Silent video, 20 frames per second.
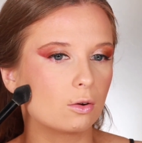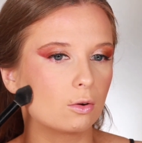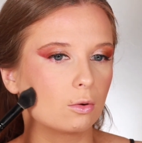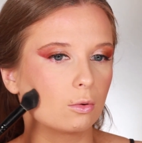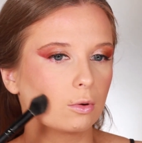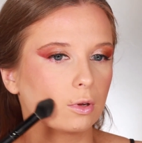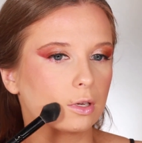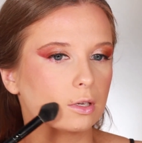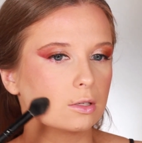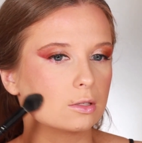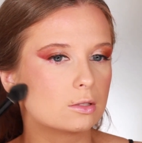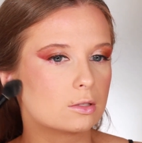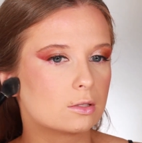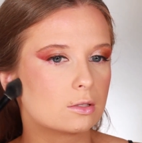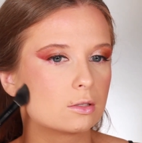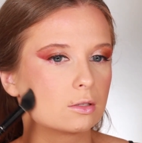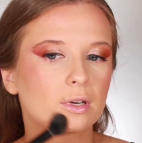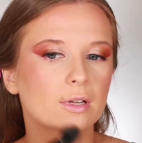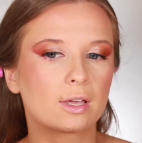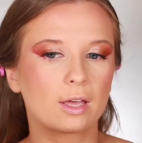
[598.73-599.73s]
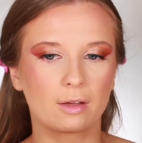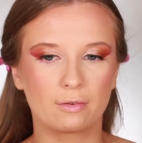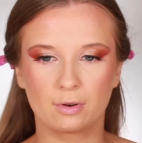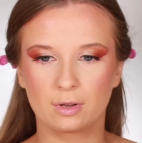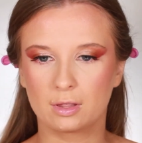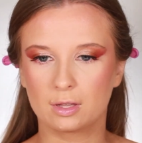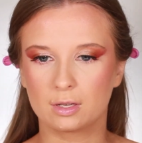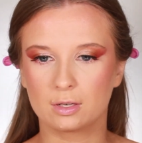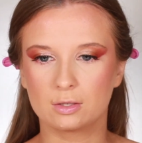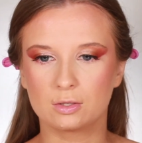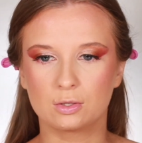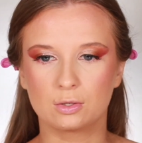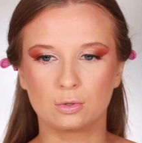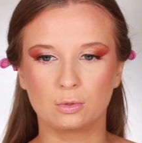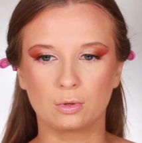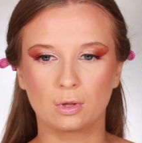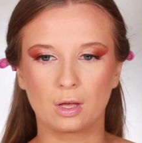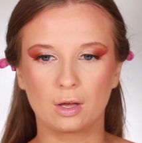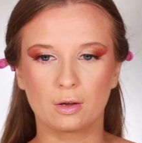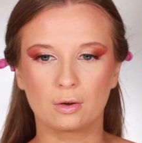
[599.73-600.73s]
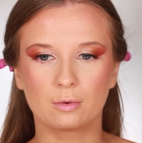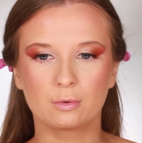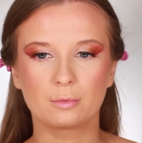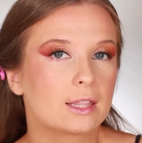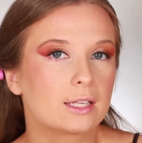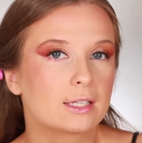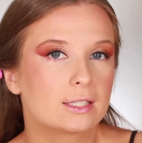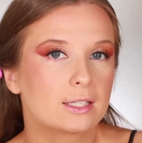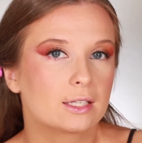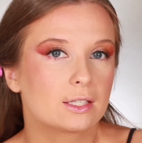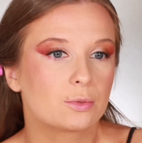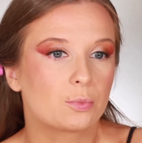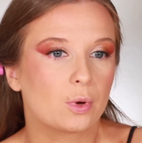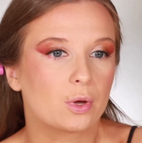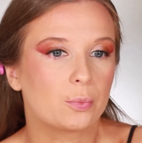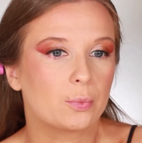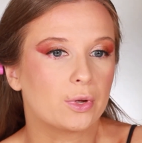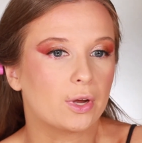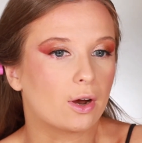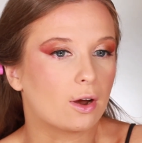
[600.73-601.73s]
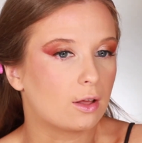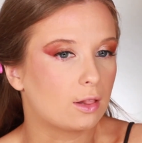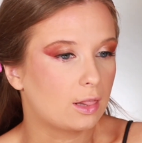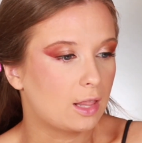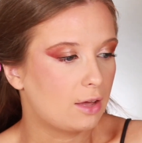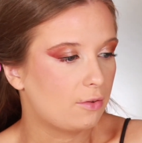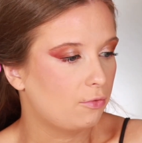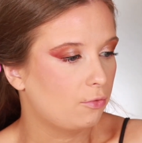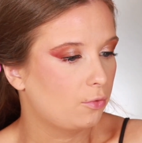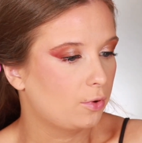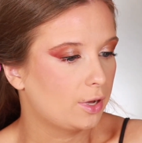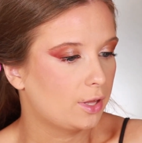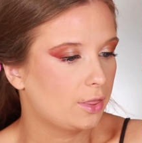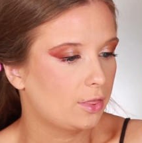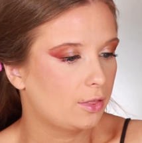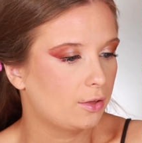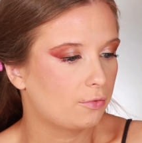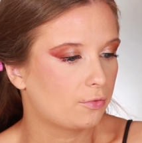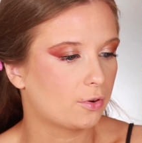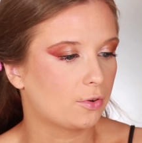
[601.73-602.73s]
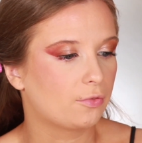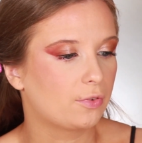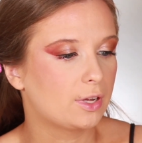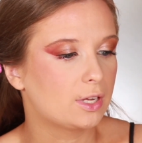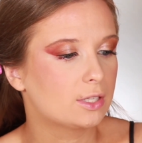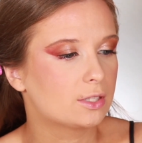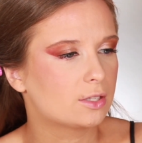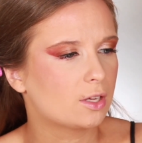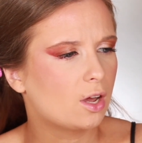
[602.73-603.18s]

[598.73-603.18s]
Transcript: always bring everything too low. This is what we are left with for face.